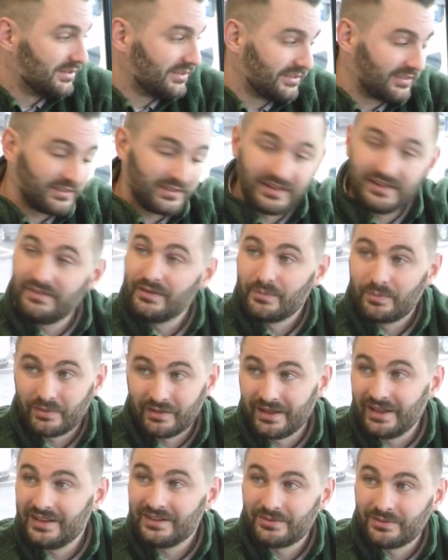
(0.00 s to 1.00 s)
you just leave it
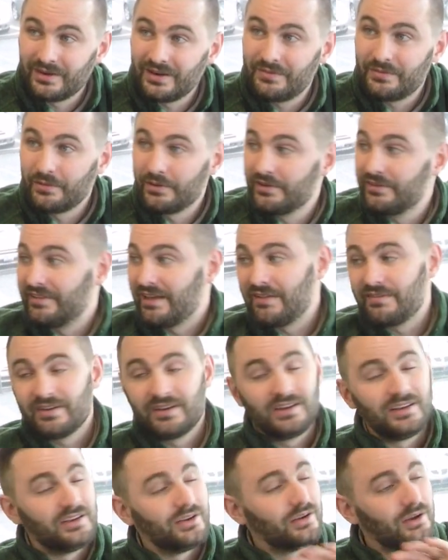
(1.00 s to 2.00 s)
playing 24/7
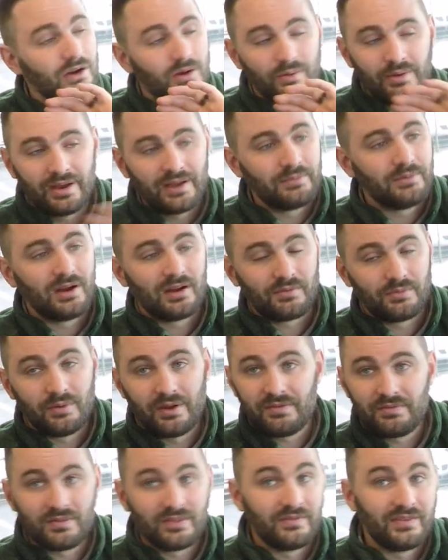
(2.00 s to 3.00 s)
and you go away and walk
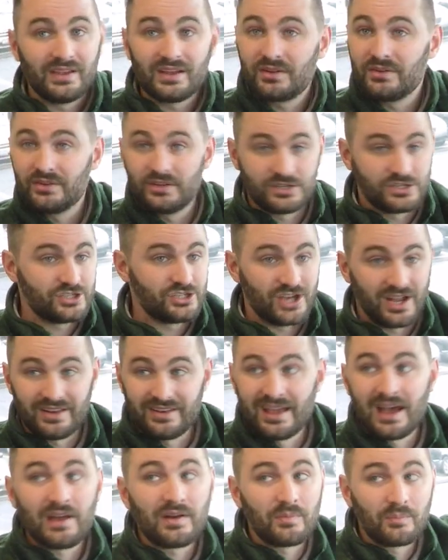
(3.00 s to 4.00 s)
away from the vehicle and it's shut
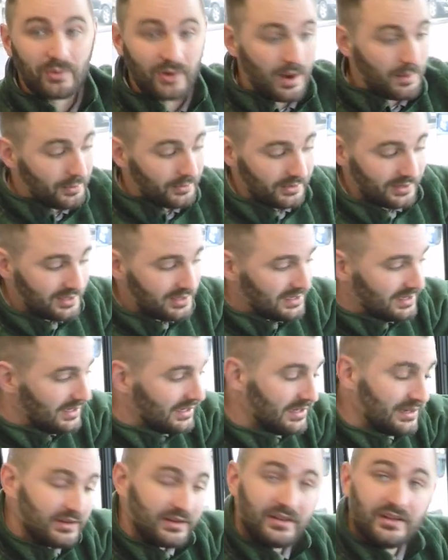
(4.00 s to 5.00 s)
down improperly,
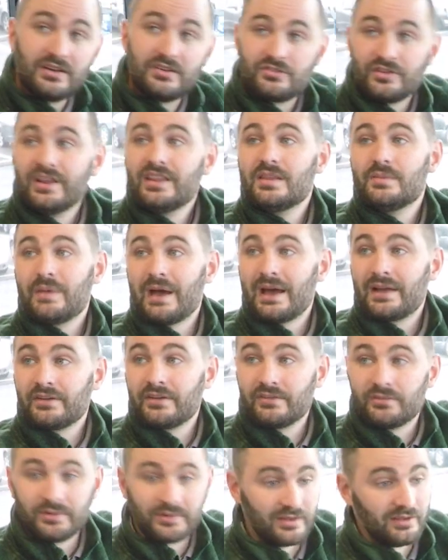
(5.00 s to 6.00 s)
you're going to drain the
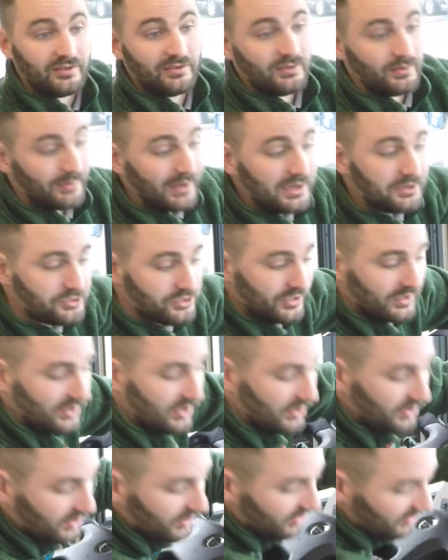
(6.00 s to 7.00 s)
batteries with this. So make sure at the
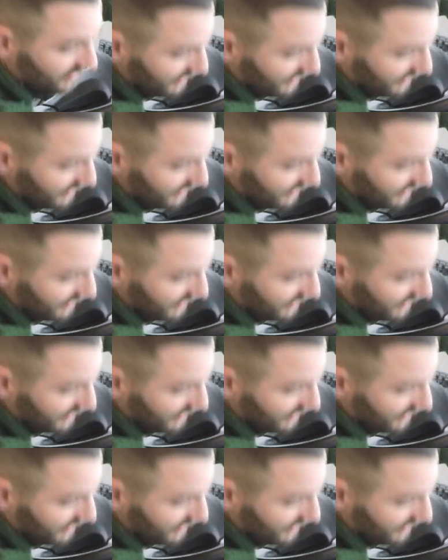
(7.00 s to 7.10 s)
end of the